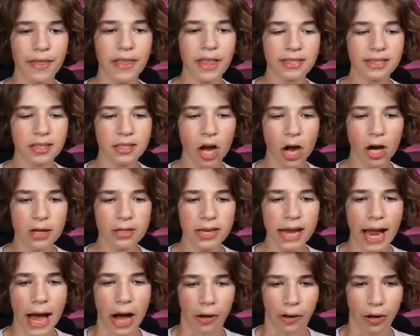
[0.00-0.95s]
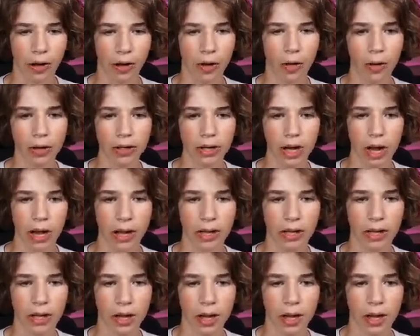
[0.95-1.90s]
is ours now, or not.
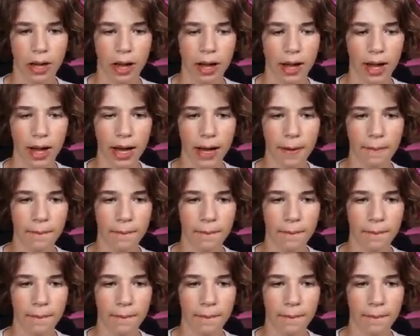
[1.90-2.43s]
Um,